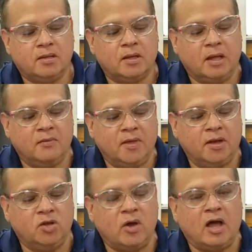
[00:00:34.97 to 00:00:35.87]
And then
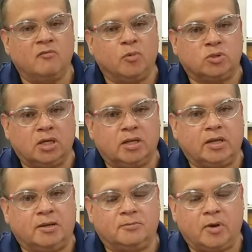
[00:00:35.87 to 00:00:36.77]
you have motility,
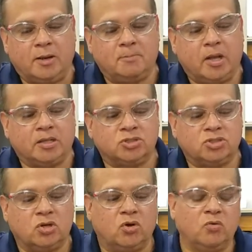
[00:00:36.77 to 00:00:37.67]
right? And
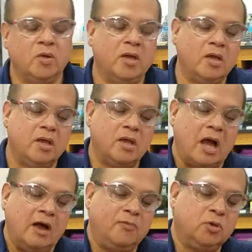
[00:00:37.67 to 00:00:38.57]
so
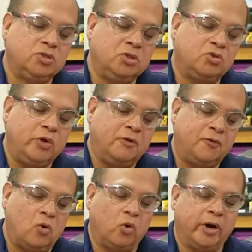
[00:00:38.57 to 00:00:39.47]
I'm using three
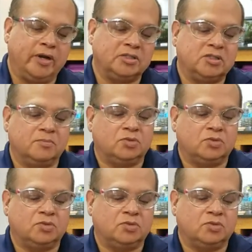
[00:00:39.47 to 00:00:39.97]
different organisms.